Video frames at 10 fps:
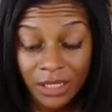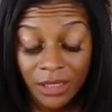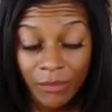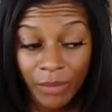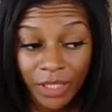
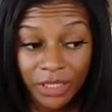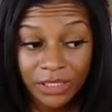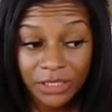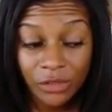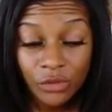but the
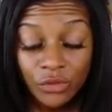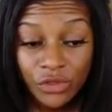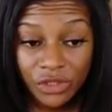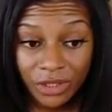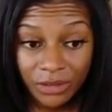
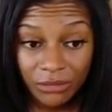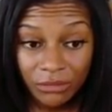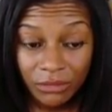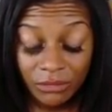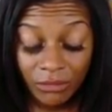solution,
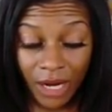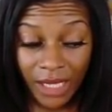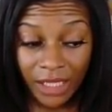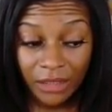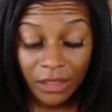
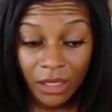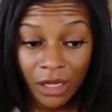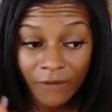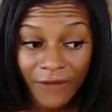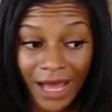right,
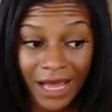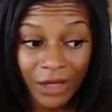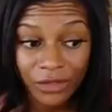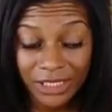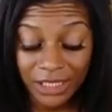of
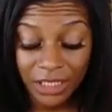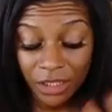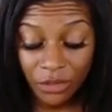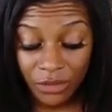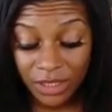how to
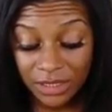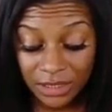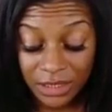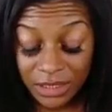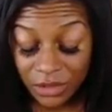heal this
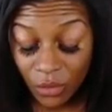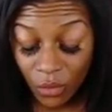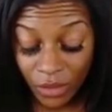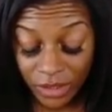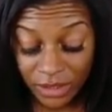
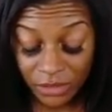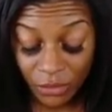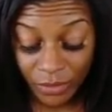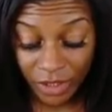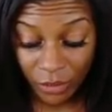discord in so
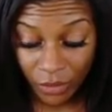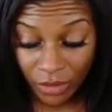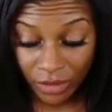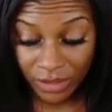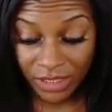many
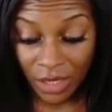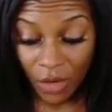words,